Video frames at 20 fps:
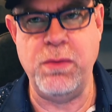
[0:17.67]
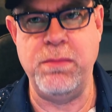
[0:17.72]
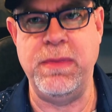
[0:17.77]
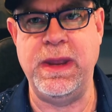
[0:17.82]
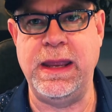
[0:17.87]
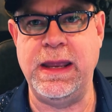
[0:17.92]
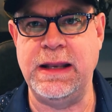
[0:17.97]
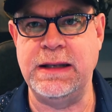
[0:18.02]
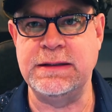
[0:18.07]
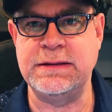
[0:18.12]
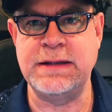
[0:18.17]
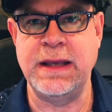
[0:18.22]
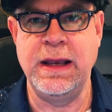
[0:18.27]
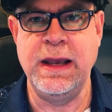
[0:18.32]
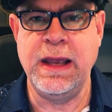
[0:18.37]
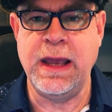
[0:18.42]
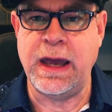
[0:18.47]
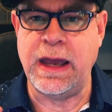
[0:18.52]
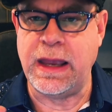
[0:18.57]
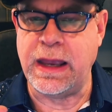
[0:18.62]
means
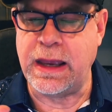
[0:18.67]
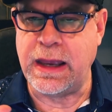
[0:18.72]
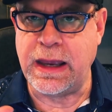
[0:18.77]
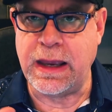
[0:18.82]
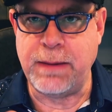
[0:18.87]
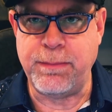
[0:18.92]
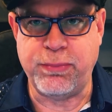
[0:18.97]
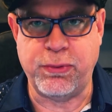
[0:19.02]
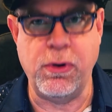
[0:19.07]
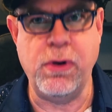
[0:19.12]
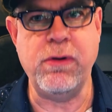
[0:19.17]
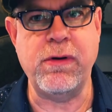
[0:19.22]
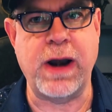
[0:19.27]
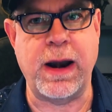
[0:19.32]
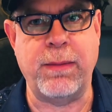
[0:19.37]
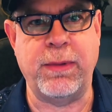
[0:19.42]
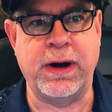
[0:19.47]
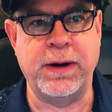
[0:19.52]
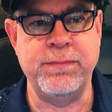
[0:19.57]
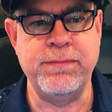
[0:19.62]
a
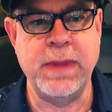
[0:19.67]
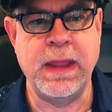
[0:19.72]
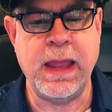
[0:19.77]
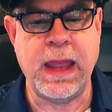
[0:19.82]
programmer.